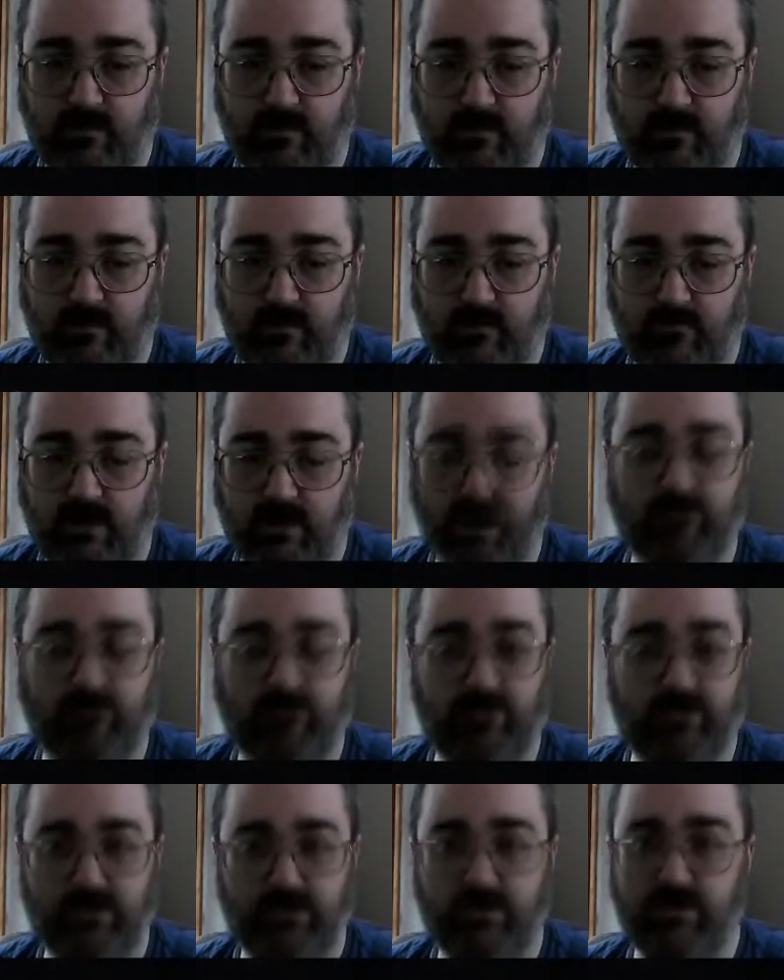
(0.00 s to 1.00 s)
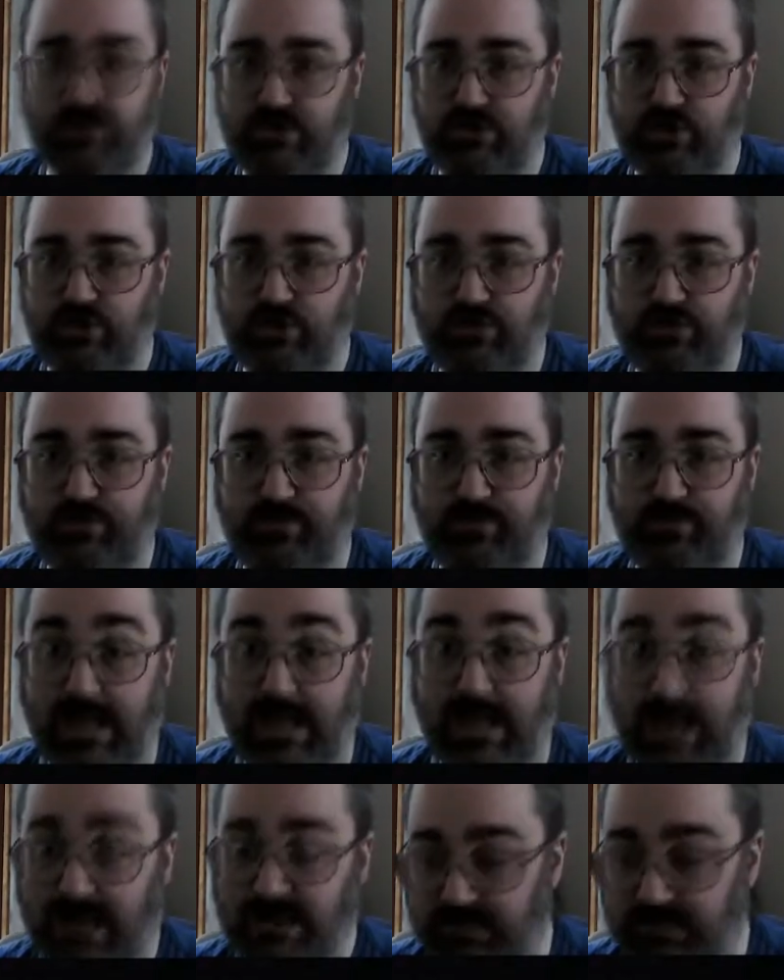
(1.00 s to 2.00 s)
My altitude should
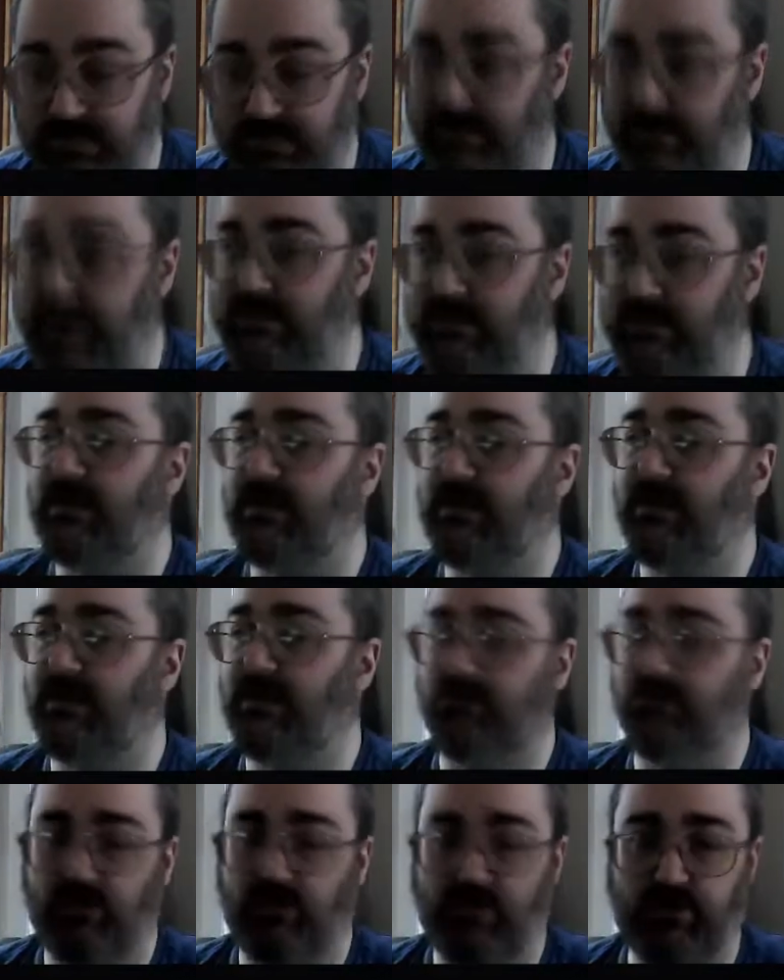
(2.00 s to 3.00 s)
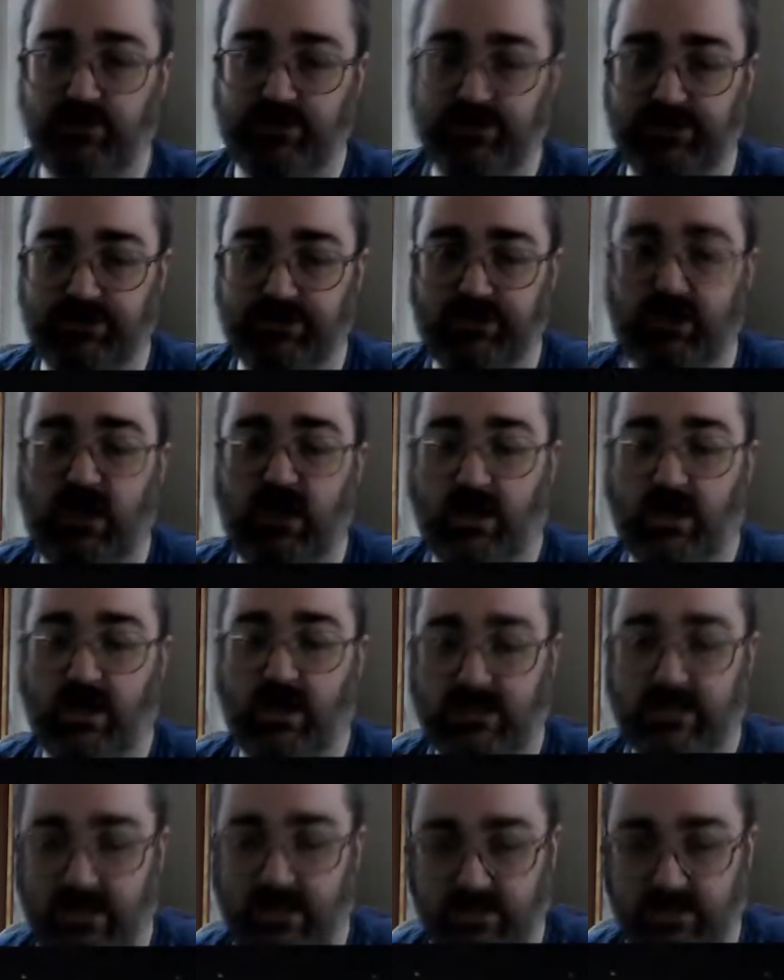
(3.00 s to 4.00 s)
actually be 10,000, not just I
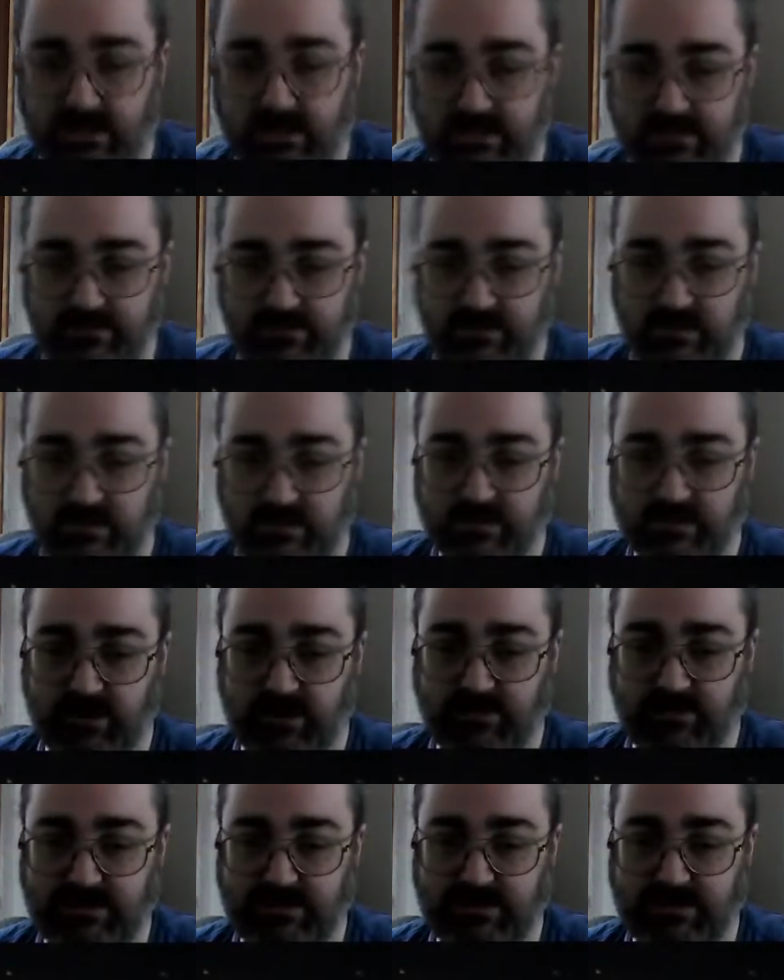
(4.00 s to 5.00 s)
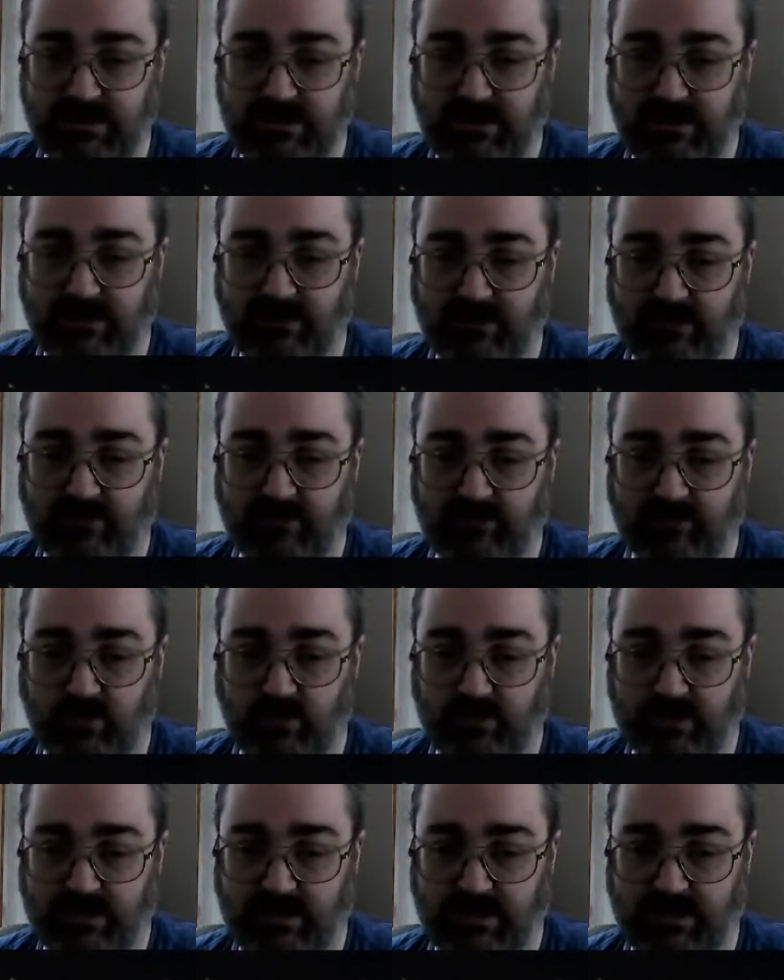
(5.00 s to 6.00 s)
calculated is going to be 10,000 according
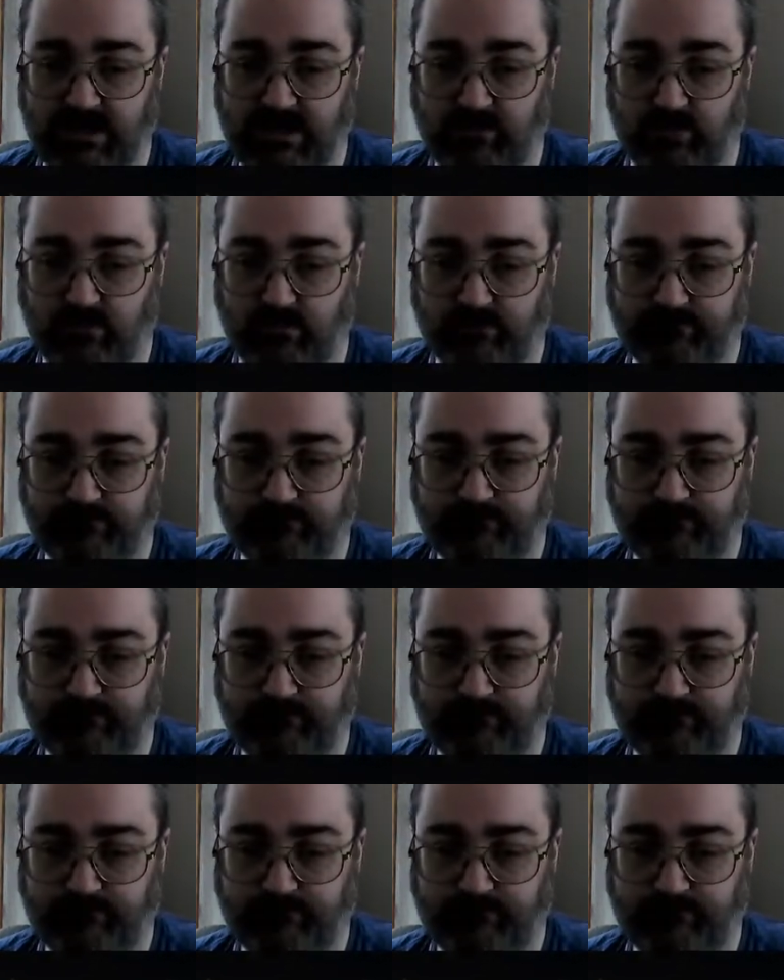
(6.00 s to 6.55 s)
to the nav ball.